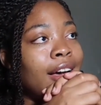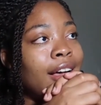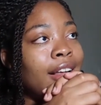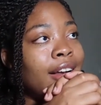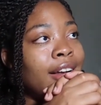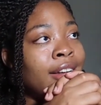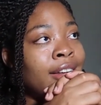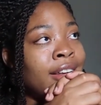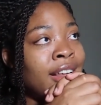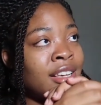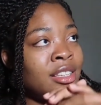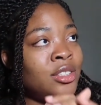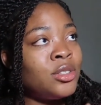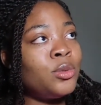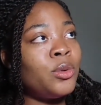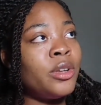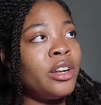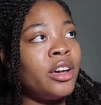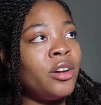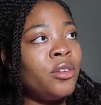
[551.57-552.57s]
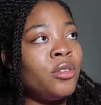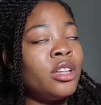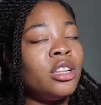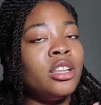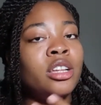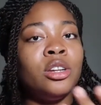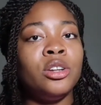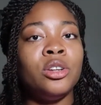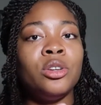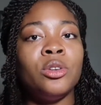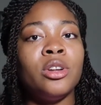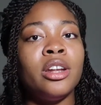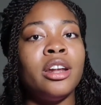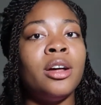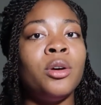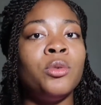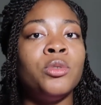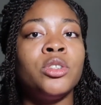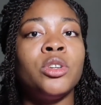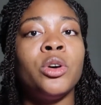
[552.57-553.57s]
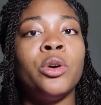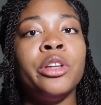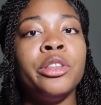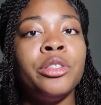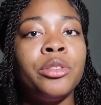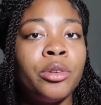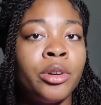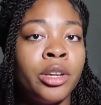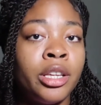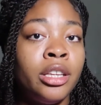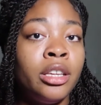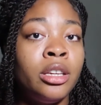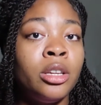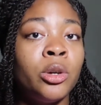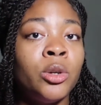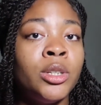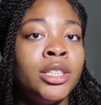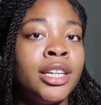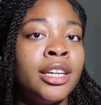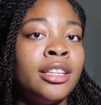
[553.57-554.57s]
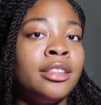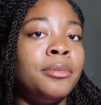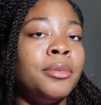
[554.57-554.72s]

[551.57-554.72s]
That's when I really knew that I was going through an ego death,